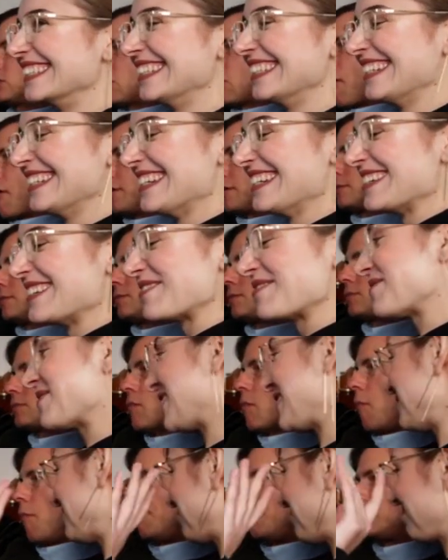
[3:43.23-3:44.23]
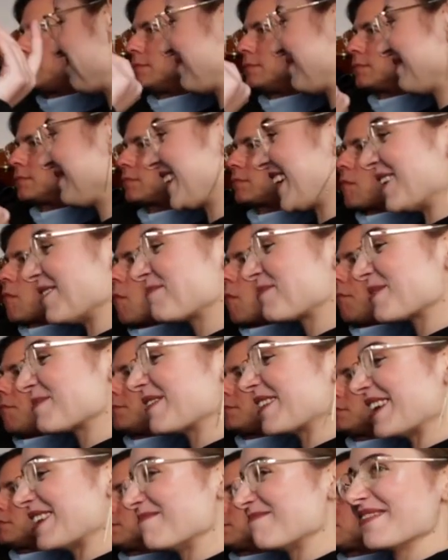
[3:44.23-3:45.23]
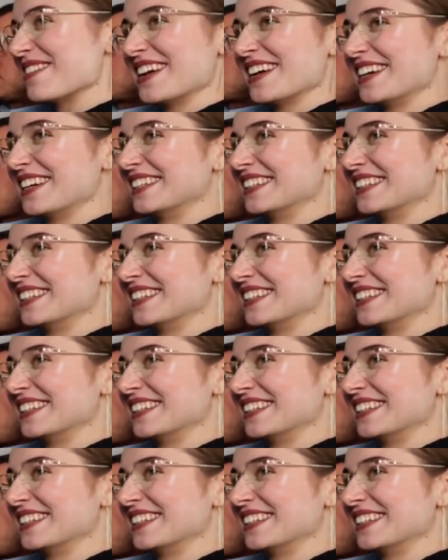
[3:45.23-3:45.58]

also love to bring it out more as